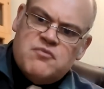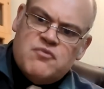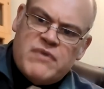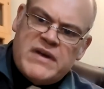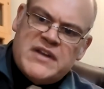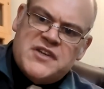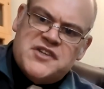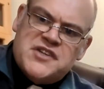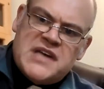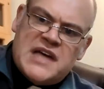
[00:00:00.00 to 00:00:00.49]

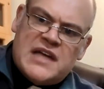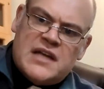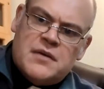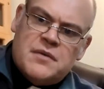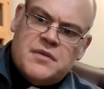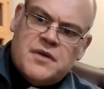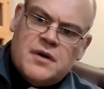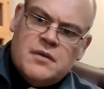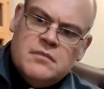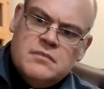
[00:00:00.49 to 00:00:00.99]
rich
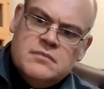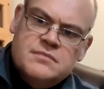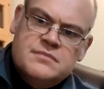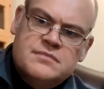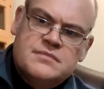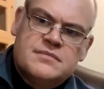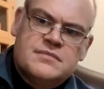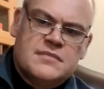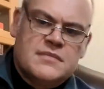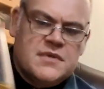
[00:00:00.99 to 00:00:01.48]
yellow though.
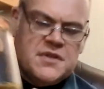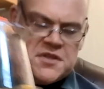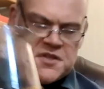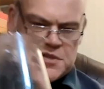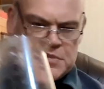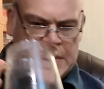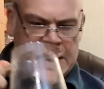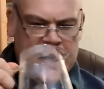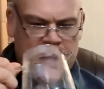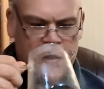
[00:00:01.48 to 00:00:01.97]
The
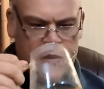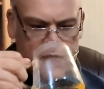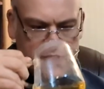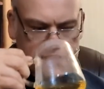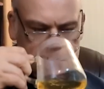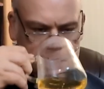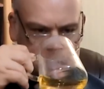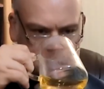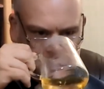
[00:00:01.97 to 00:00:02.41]
smell,